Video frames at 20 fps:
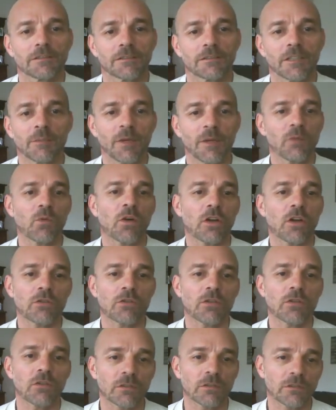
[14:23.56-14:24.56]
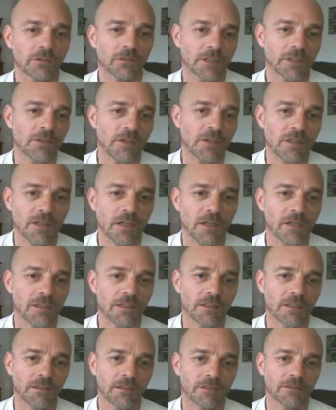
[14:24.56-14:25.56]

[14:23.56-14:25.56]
about what goes on in society.